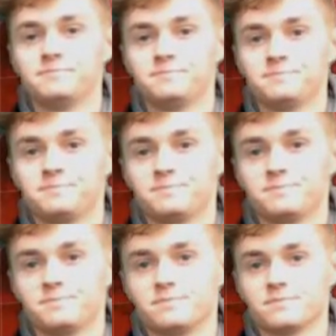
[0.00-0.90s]

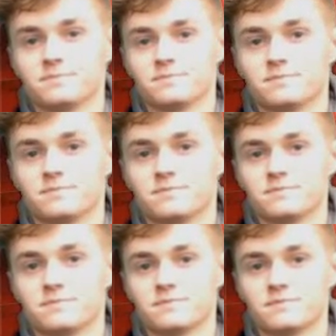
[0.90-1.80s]

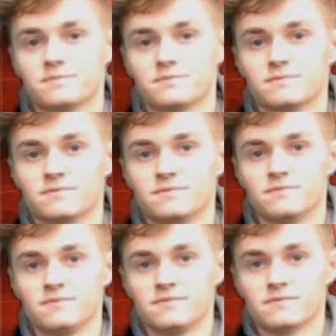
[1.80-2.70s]

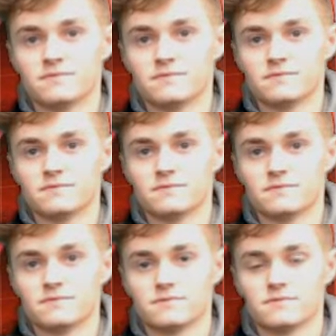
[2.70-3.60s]

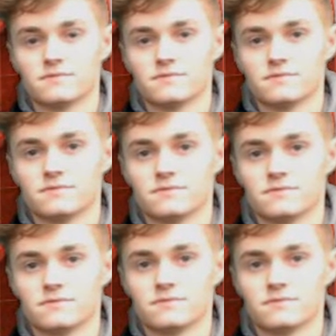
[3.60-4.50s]

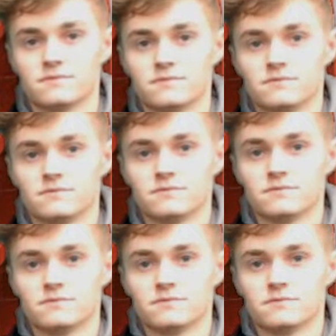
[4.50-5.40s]

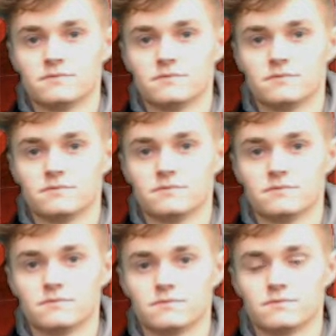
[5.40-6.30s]

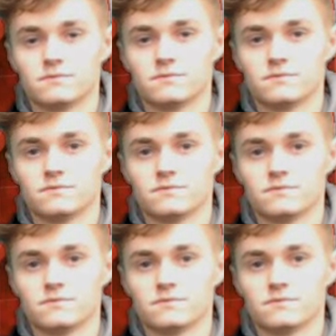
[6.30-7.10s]
This person isn't speaking.